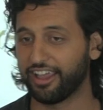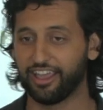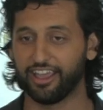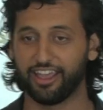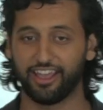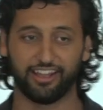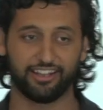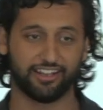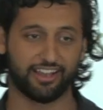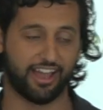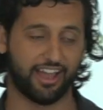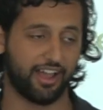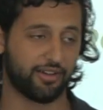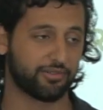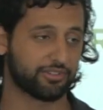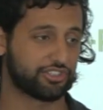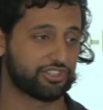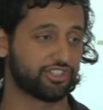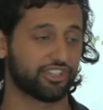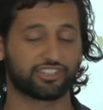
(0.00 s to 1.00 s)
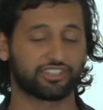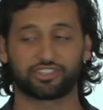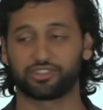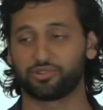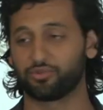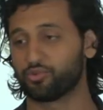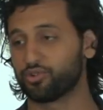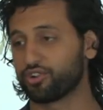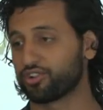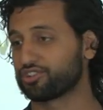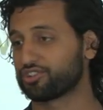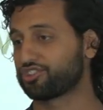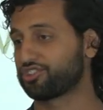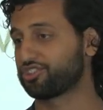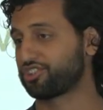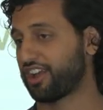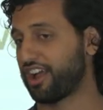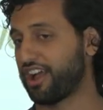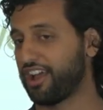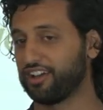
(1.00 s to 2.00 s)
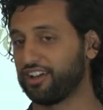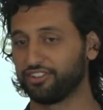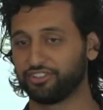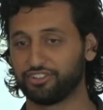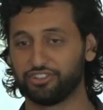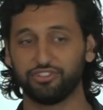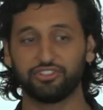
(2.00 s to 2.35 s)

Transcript: and I was just the worst child.